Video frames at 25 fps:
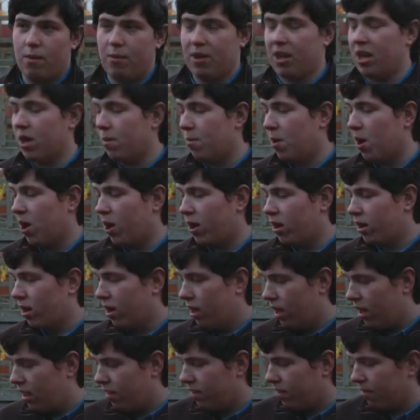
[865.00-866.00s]
mean, come on.
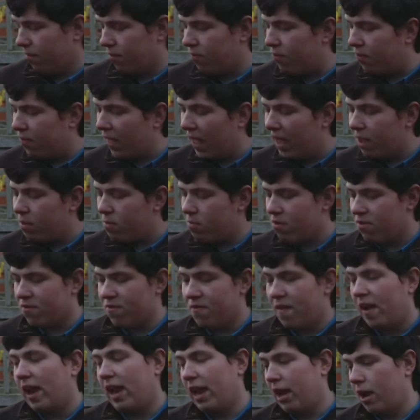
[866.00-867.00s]
The thing was
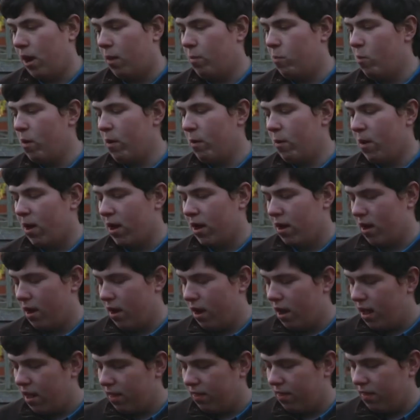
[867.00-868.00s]
filling up with water.
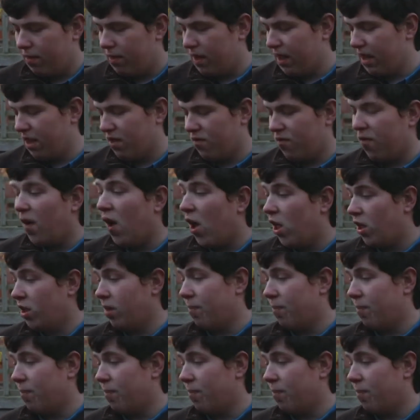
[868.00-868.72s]
The thing is falling